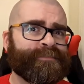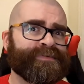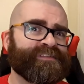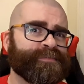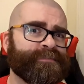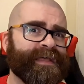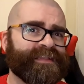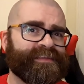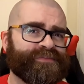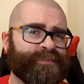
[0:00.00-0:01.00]
the principal
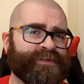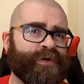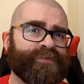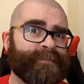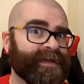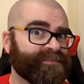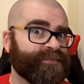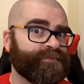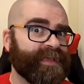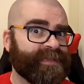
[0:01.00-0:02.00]
melodies from it over the past
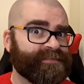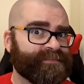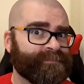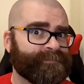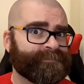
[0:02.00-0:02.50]
few days.